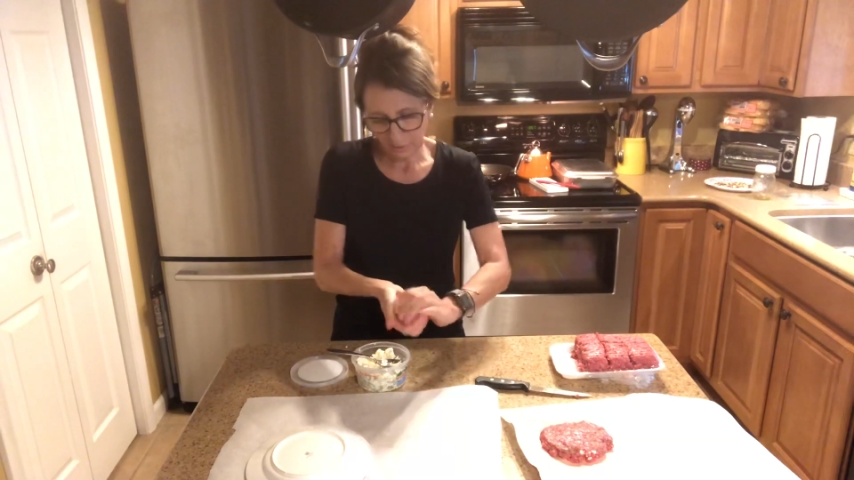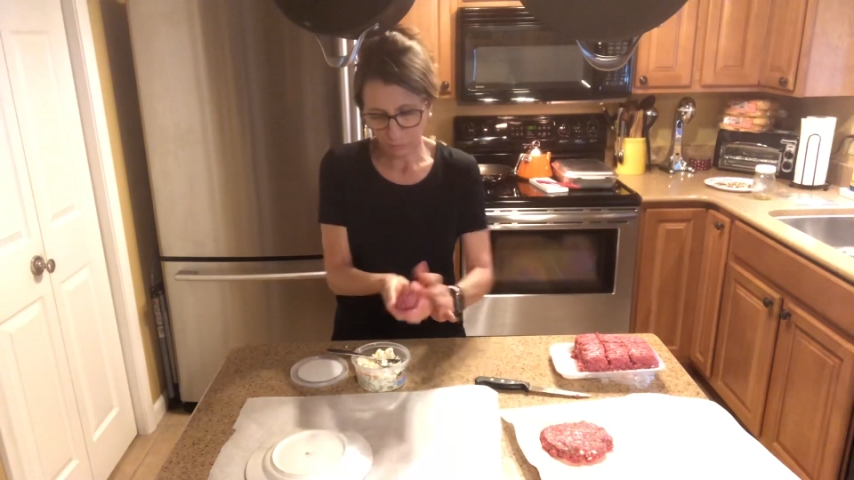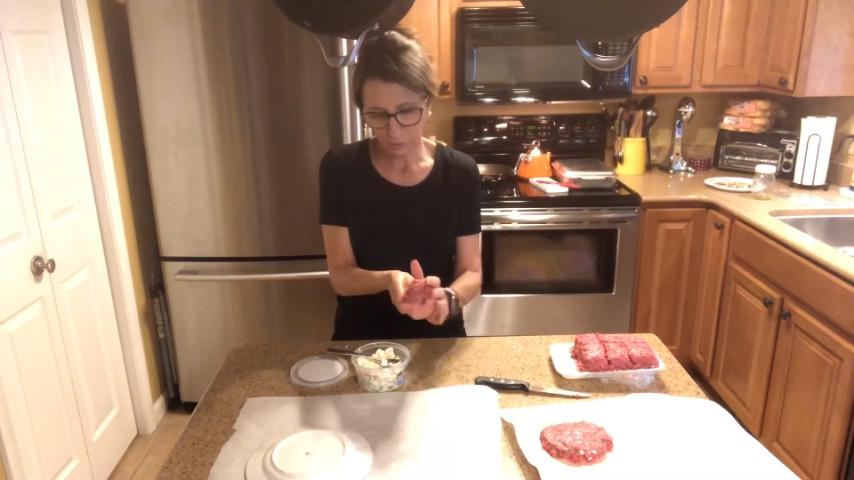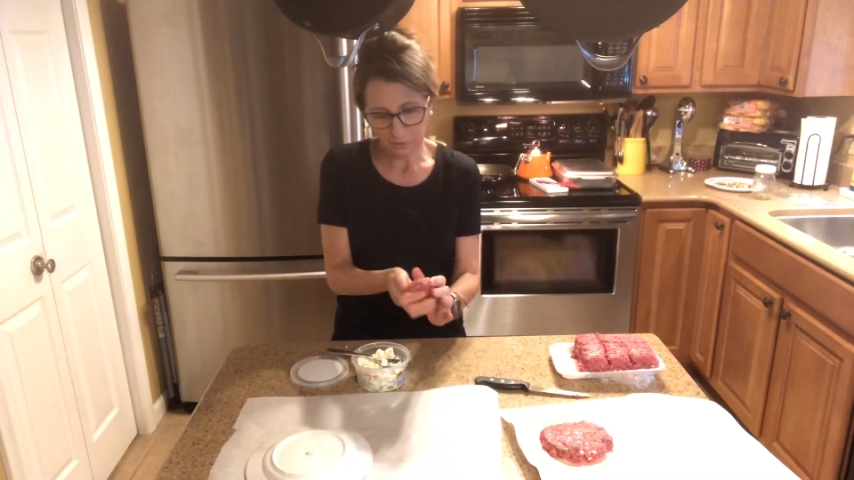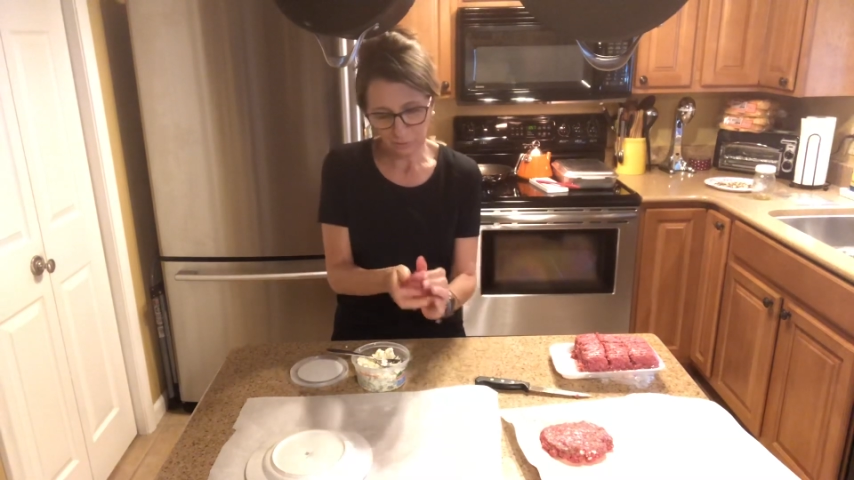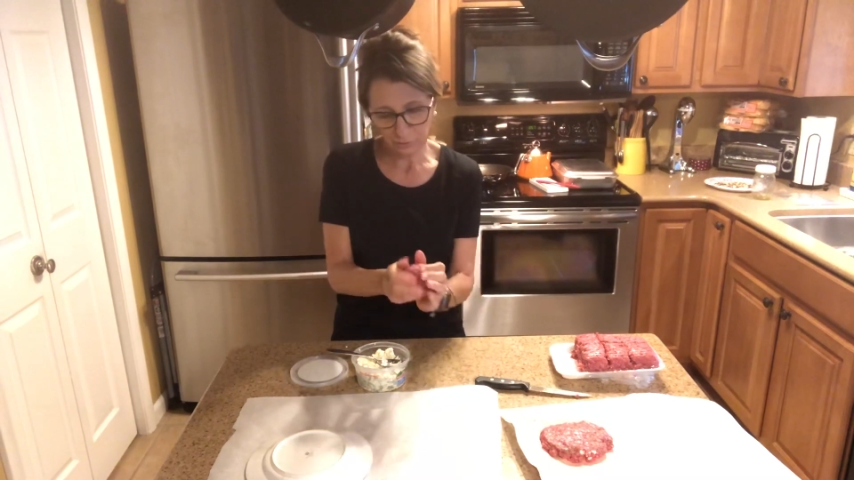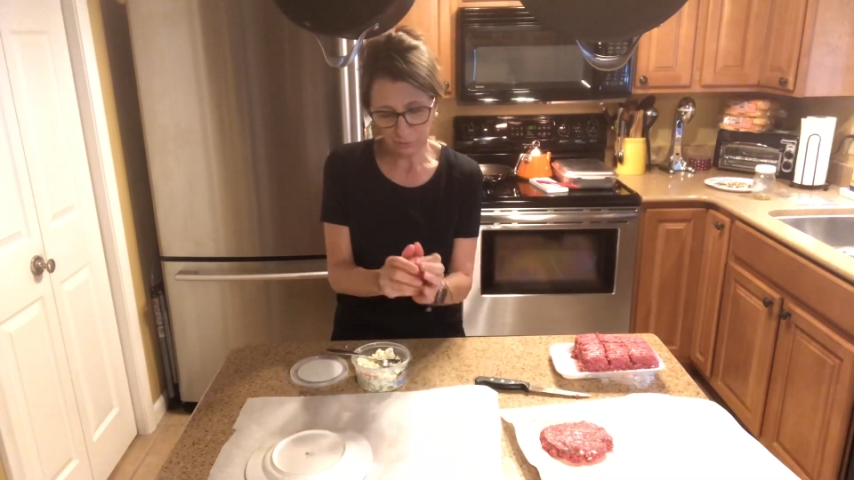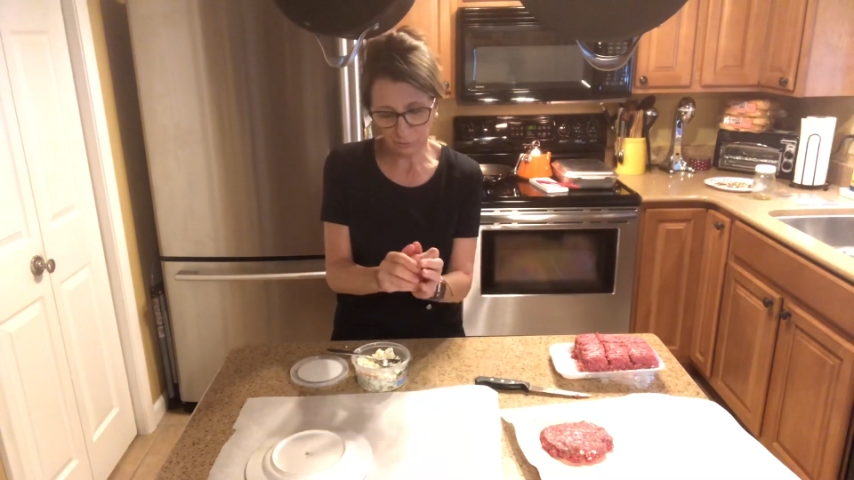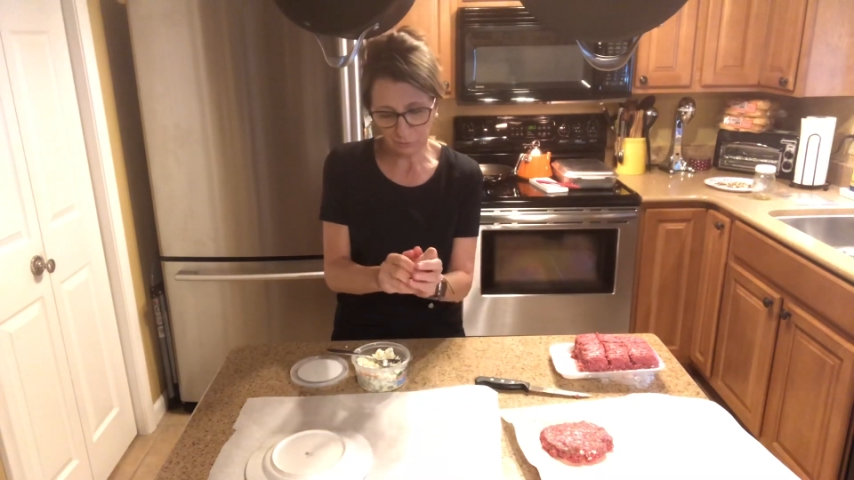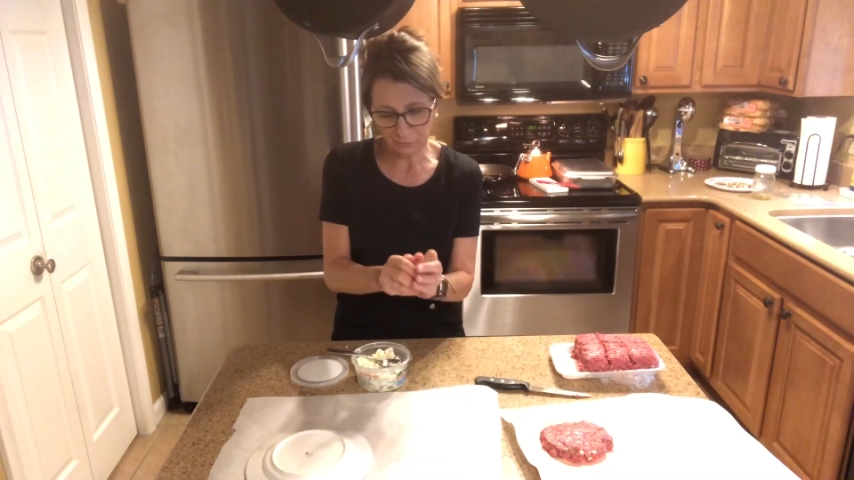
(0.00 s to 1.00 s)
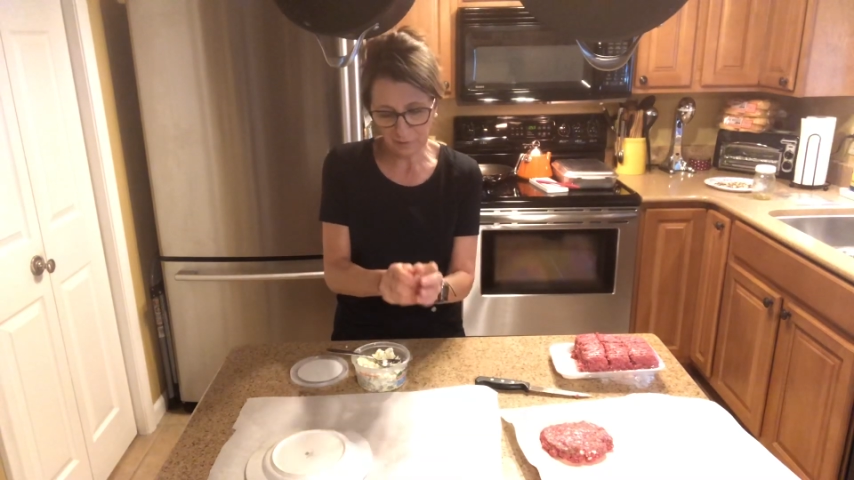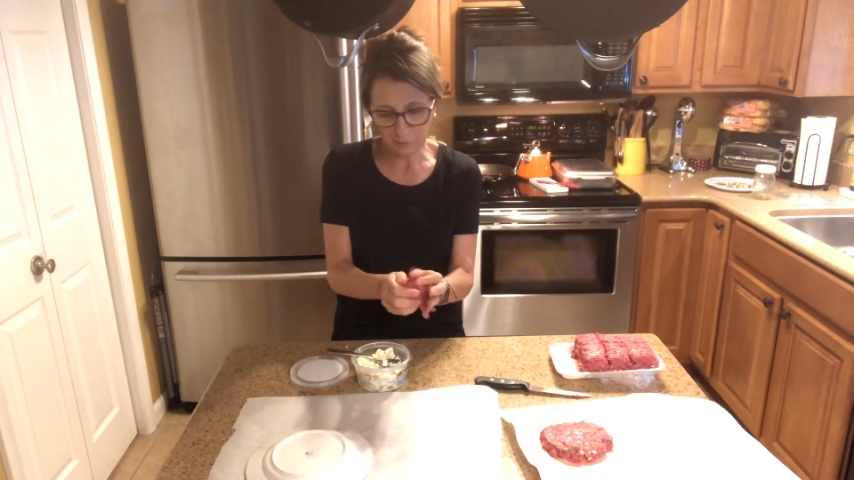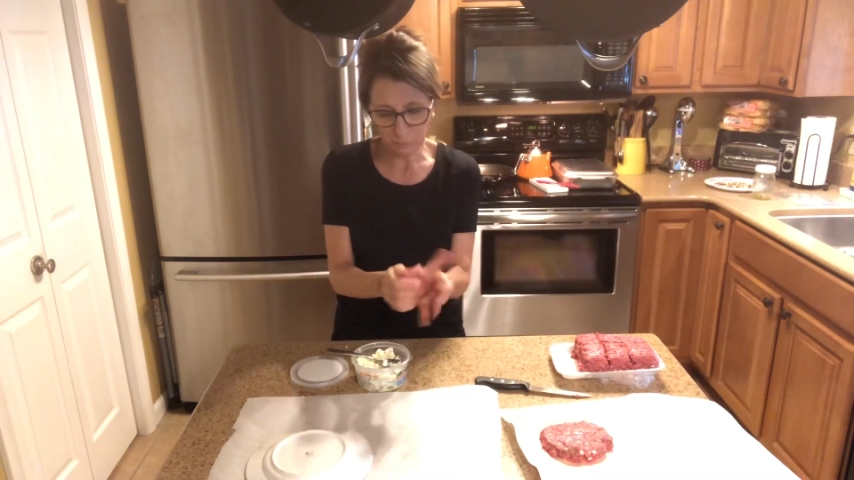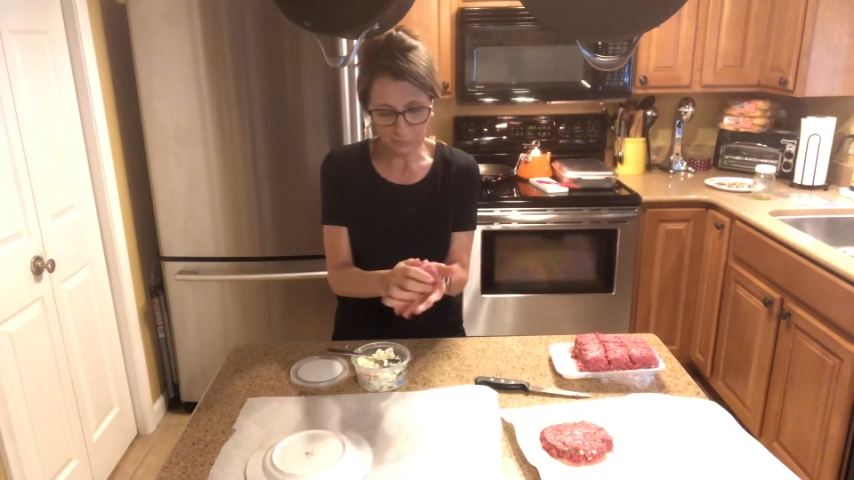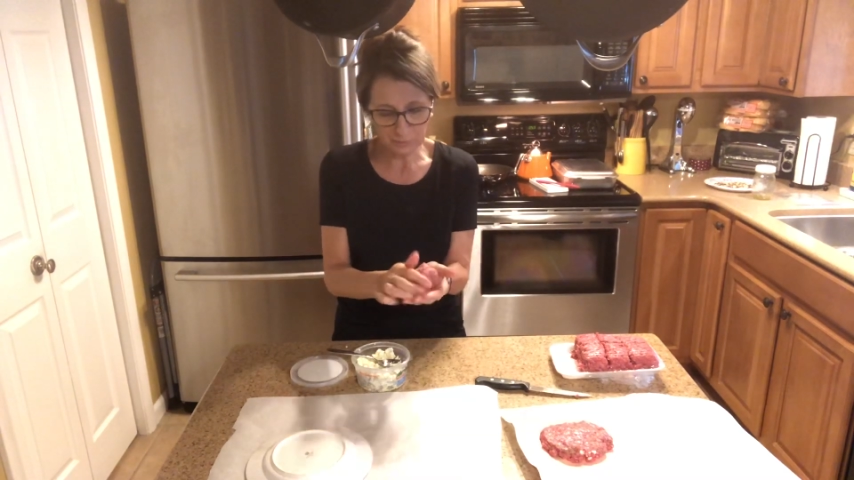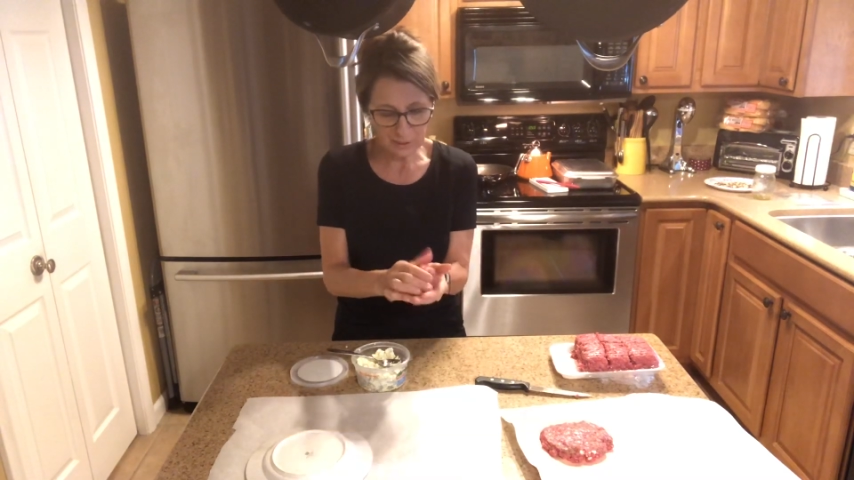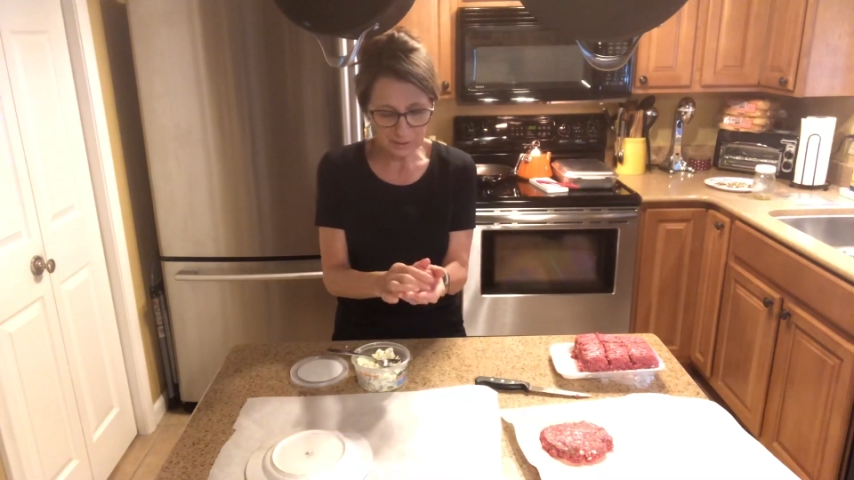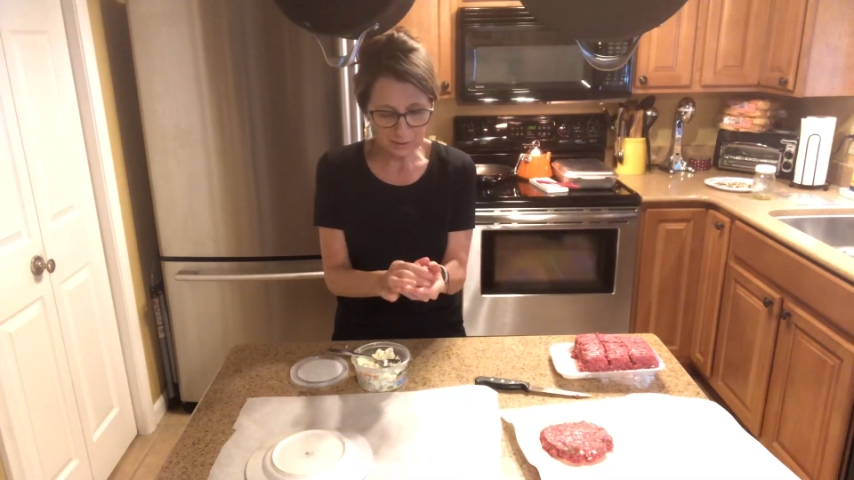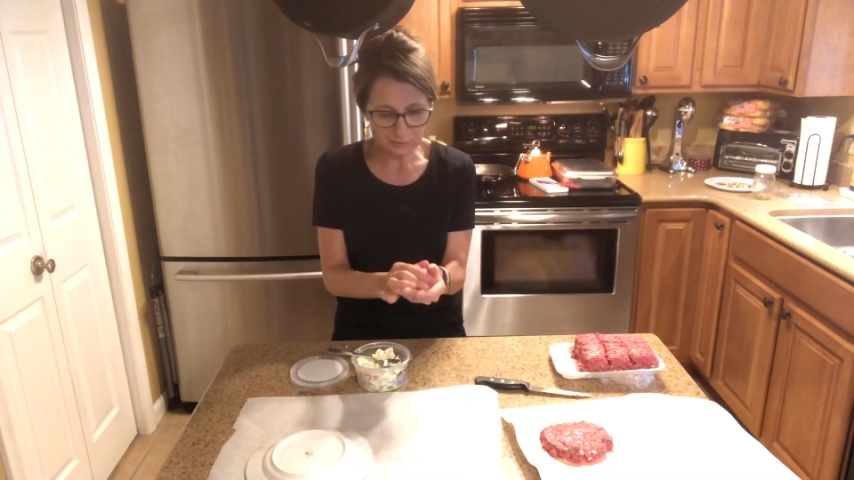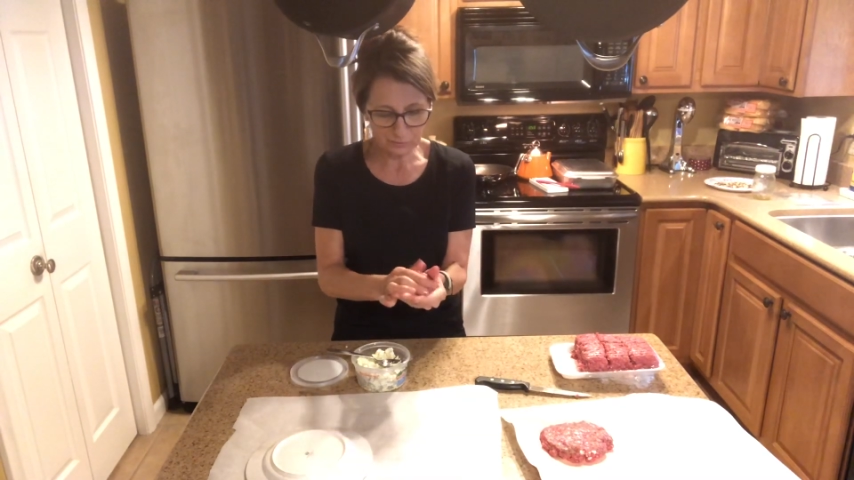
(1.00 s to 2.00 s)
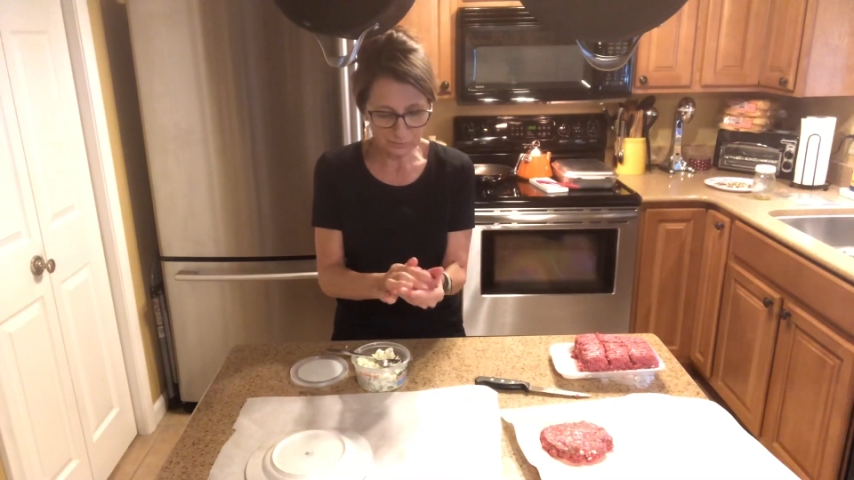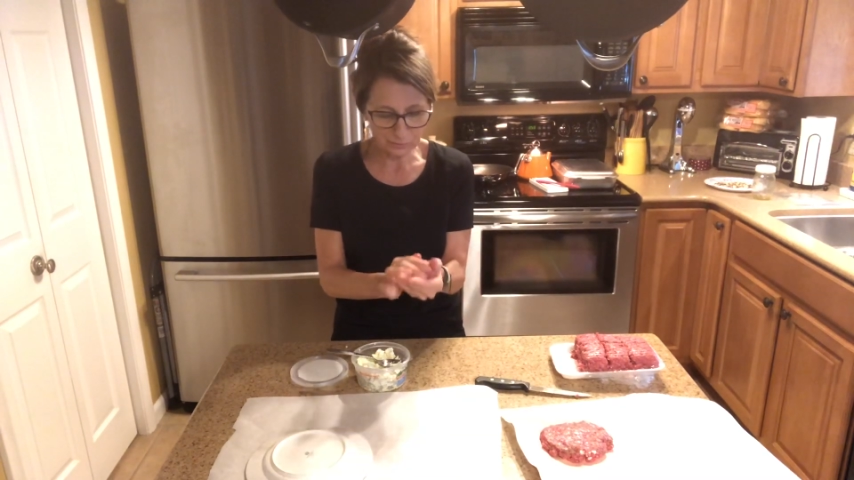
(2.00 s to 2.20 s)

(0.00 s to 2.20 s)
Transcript: We're gonna serve that with lettuce,